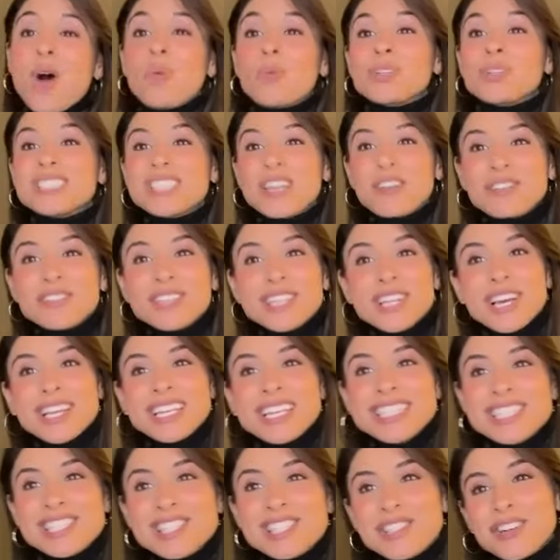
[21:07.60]
Well, definitely
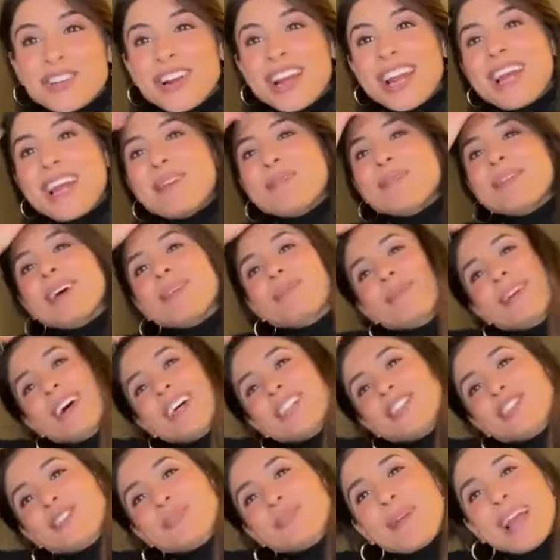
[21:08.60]
on Instagram. I'm
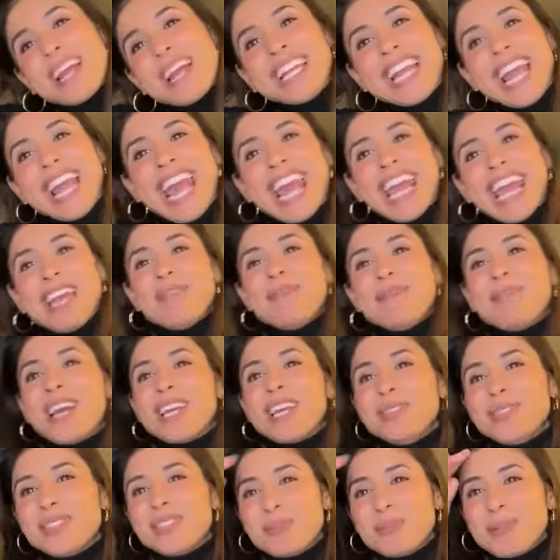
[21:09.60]
under my name. I
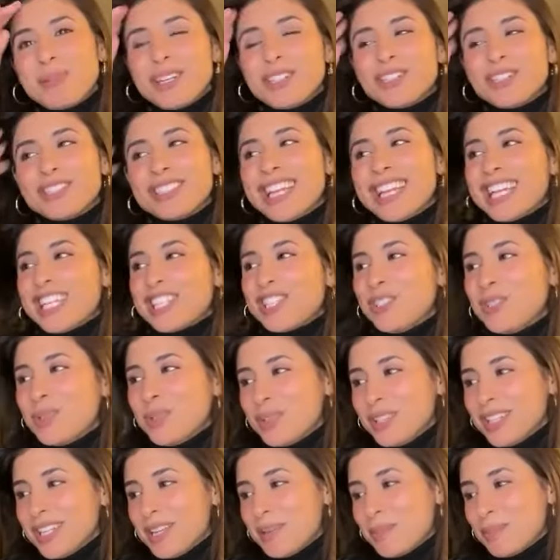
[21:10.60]
used to be under like a
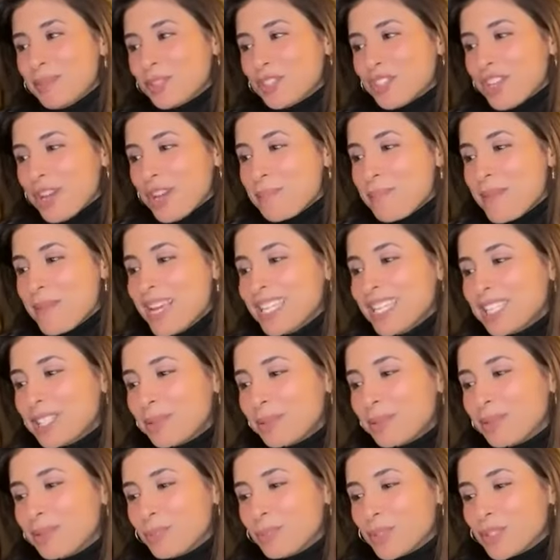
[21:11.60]
pseudonym, which I
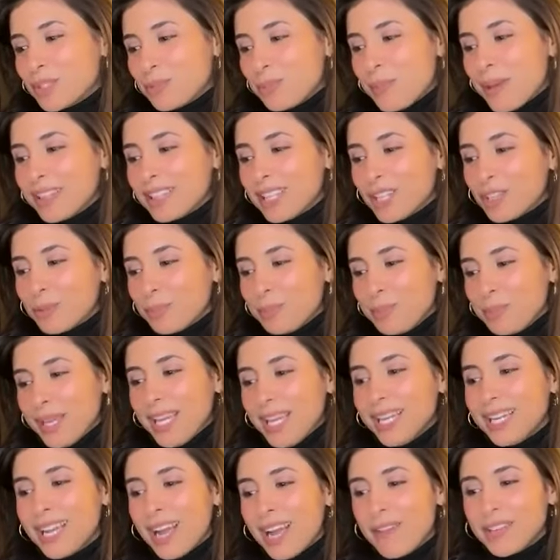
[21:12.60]
missed, which meant little
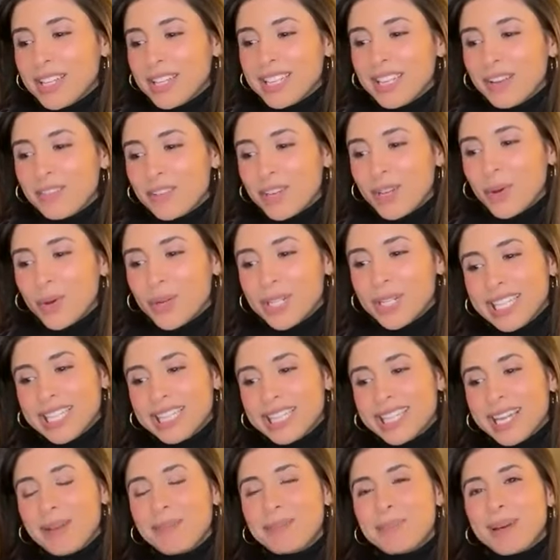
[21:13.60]
bean, Gavita
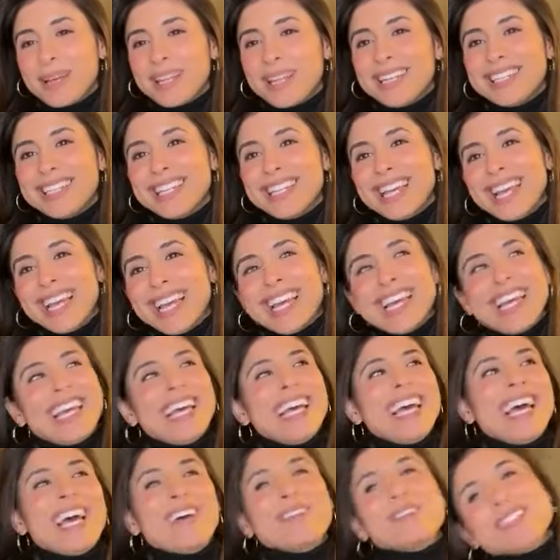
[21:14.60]
Frijolita. But
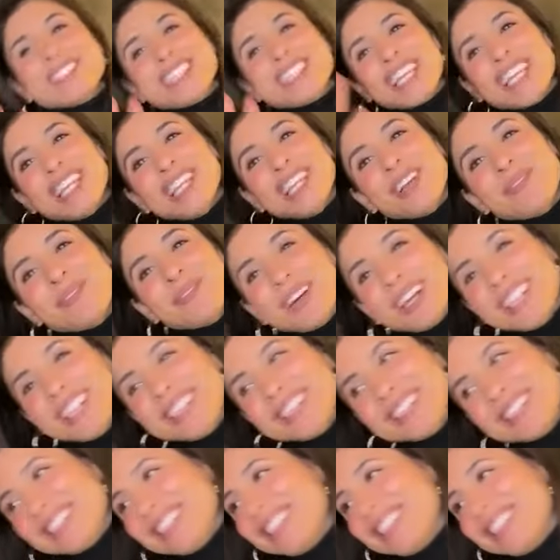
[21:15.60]
I was like, you know what?